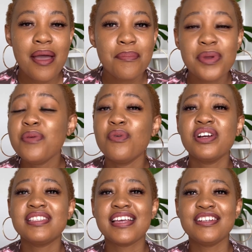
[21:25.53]
be more
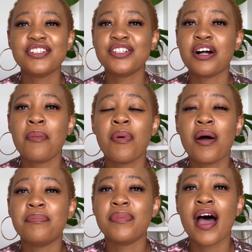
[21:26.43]
intentional
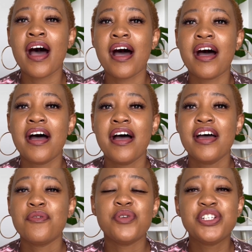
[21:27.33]
about
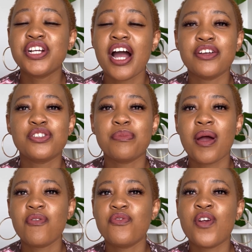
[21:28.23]
reaching out to
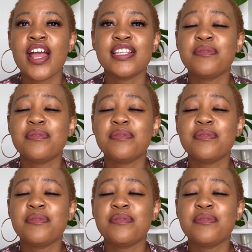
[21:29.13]
my friends,